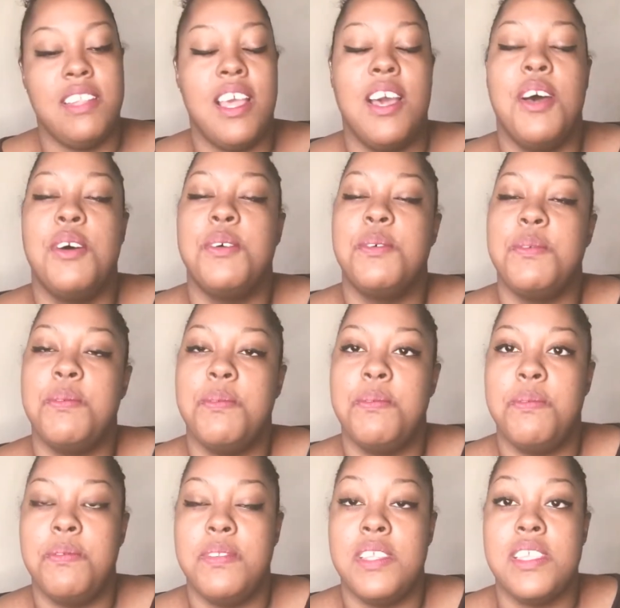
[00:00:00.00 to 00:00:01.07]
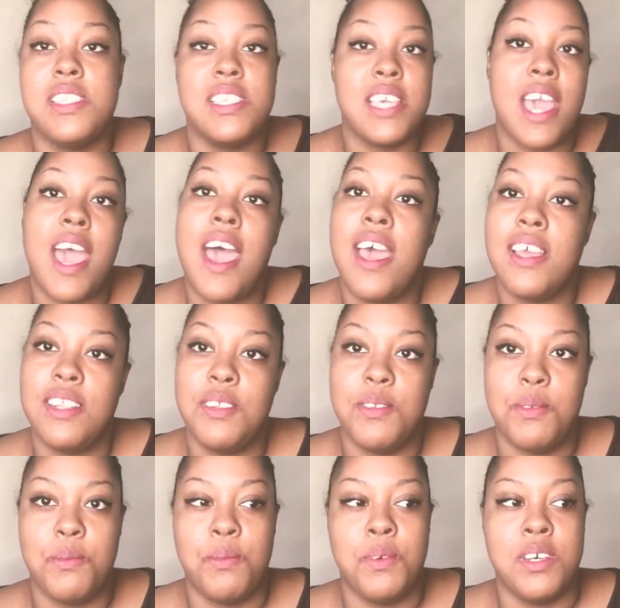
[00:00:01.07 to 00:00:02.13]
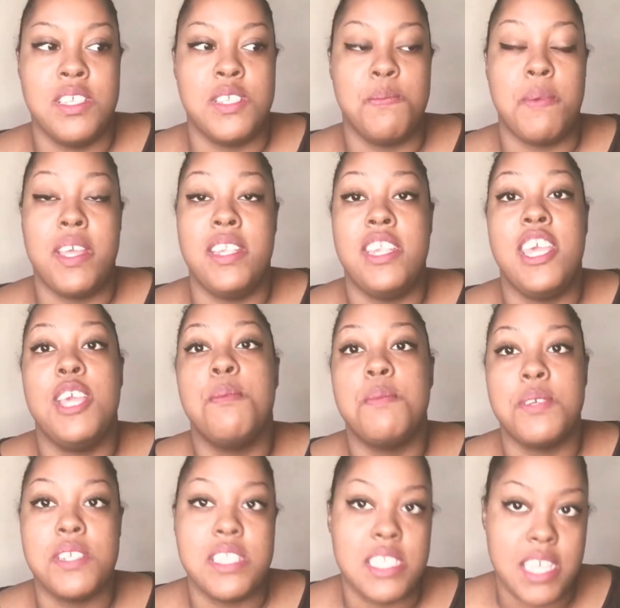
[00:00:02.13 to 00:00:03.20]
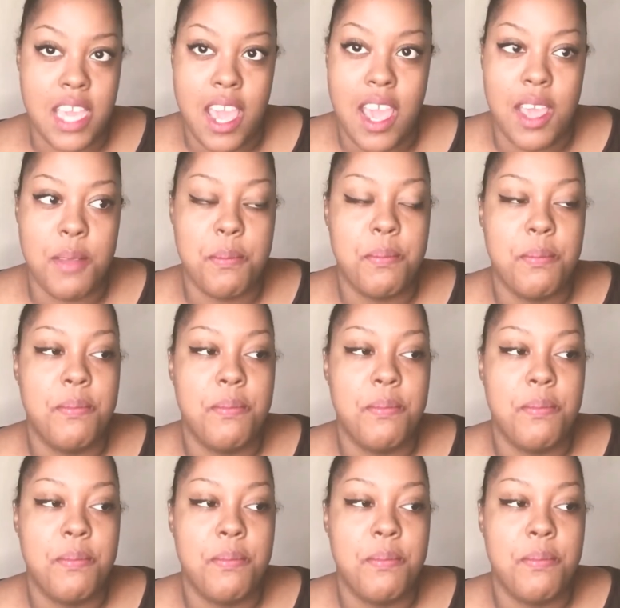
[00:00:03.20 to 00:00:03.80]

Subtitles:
Now, this cat was my neighbor's cat.